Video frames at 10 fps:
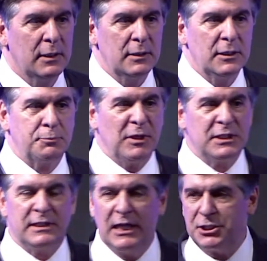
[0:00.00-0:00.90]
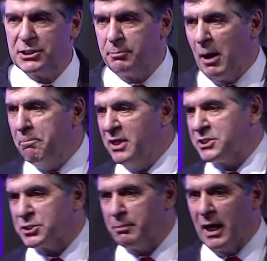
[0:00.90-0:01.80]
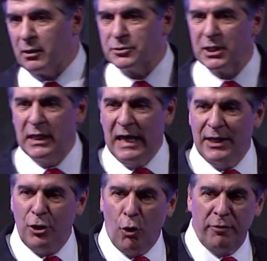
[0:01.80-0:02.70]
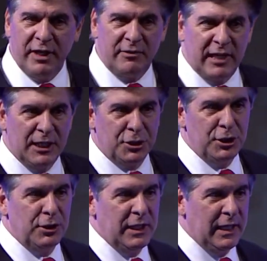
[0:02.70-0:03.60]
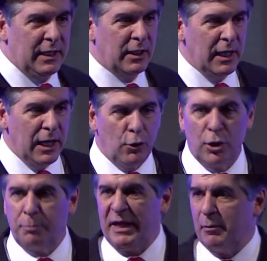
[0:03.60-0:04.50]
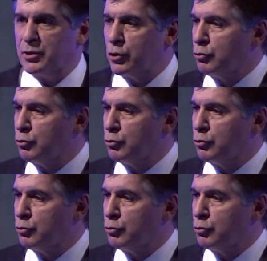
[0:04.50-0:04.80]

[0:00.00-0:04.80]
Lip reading: This presentation is about business models and the orientation you need in order to be able to go